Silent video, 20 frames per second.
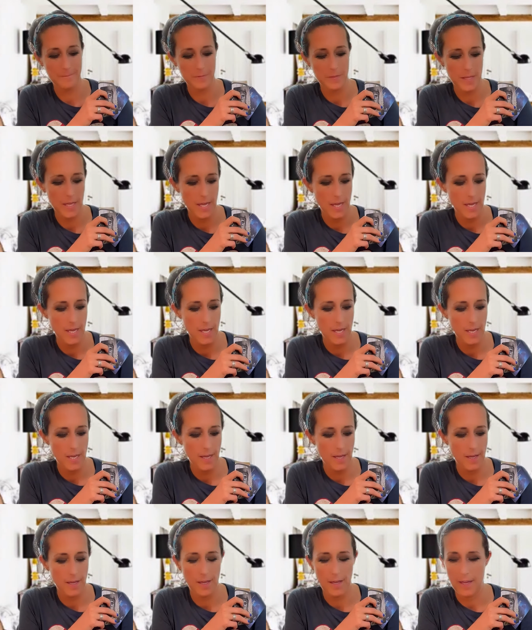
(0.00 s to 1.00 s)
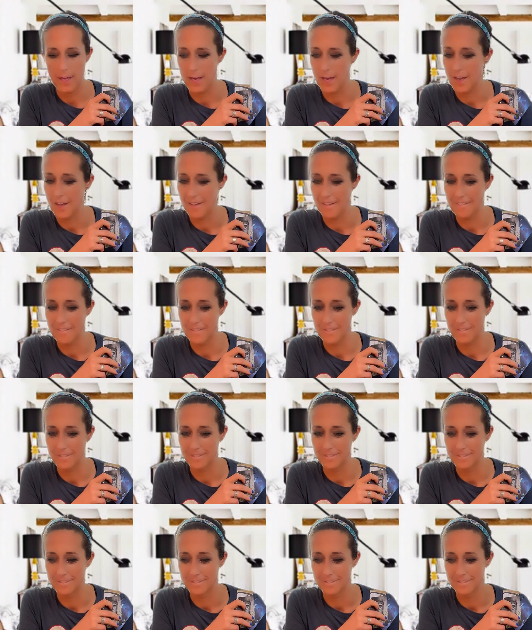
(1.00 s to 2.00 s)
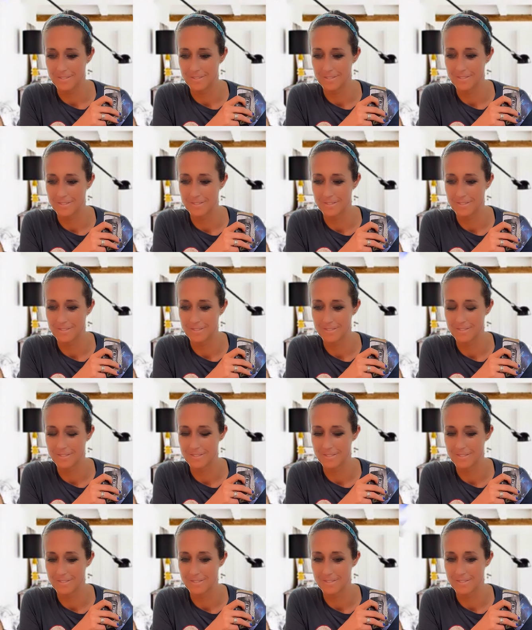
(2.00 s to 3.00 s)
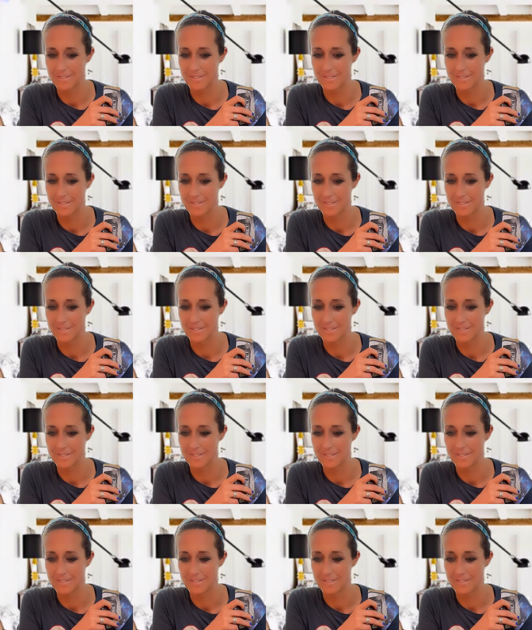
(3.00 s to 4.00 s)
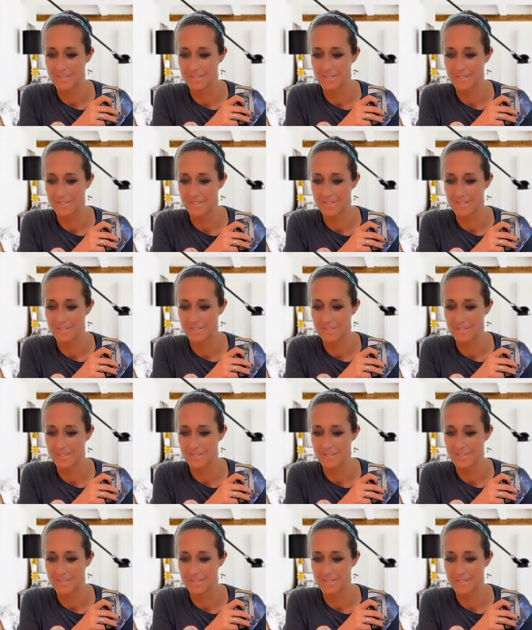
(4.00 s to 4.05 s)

Nobody speaks.